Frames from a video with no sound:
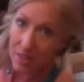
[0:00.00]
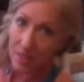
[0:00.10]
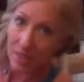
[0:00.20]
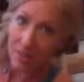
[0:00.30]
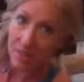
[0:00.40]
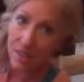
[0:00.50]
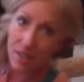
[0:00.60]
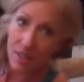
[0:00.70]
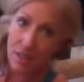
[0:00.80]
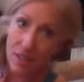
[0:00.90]
then you'll let
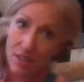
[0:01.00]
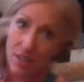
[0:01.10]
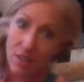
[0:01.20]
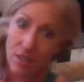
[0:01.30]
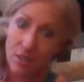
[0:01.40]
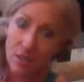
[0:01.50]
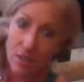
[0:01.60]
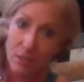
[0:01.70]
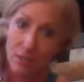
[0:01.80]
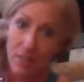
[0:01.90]
that go and
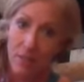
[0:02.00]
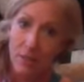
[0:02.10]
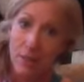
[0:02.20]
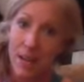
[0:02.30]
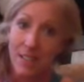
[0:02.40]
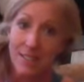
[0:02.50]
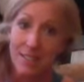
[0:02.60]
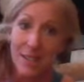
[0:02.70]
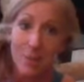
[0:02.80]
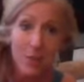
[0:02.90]
you'll make your way back to
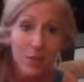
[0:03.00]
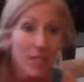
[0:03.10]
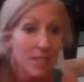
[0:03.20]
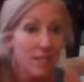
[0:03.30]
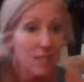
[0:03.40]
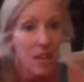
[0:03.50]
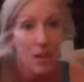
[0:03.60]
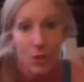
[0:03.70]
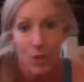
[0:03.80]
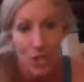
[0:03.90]
downward facing dog
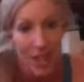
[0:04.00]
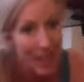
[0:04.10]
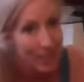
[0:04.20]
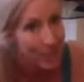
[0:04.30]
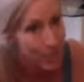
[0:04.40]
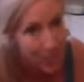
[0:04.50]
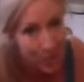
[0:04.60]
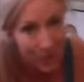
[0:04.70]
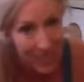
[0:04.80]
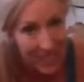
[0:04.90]
or child's
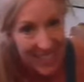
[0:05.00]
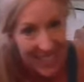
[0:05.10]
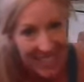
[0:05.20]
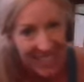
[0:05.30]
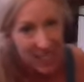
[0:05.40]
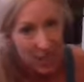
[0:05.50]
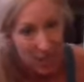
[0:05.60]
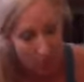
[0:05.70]
pose. You can go